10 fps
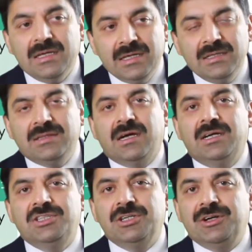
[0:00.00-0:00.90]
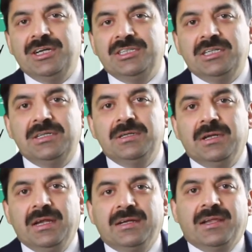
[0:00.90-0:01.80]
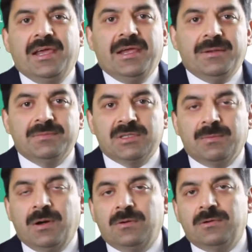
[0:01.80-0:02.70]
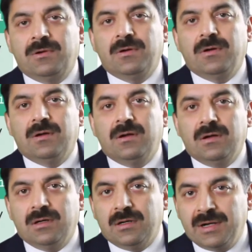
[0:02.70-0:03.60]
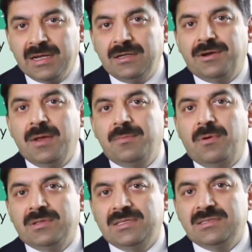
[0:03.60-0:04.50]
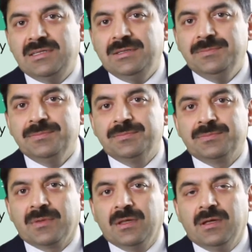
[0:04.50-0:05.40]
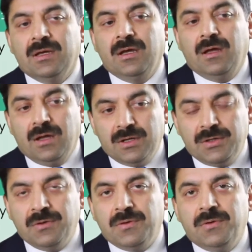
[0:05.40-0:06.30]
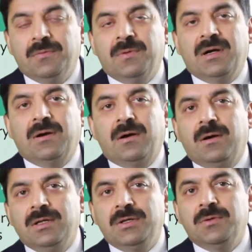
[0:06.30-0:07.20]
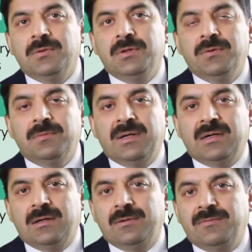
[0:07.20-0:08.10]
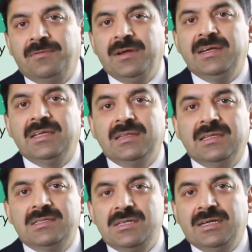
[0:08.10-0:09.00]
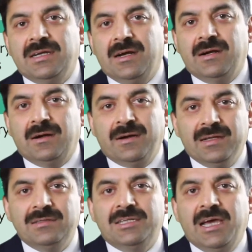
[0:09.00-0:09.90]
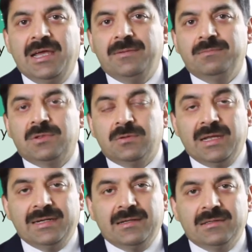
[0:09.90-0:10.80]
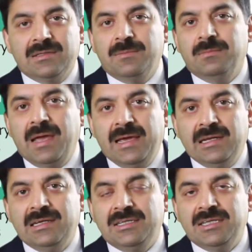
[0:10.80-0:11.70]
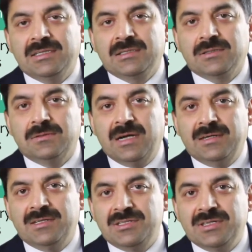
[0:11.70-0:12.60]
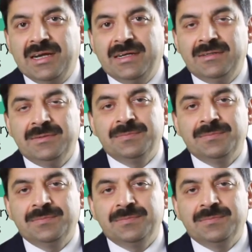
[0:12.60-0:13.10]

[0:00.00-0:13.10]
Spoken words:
In third generation, it came about real-time processing. You were feeding this data real-time so that some analytics could understand.